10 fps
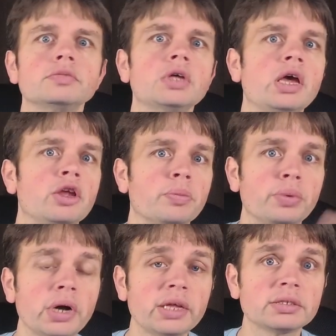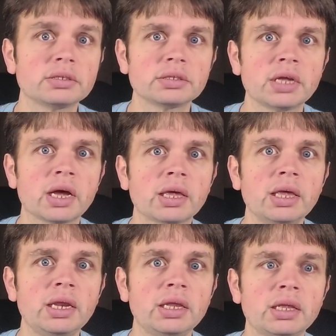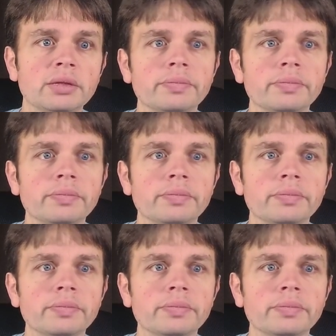and your plant's not getting it.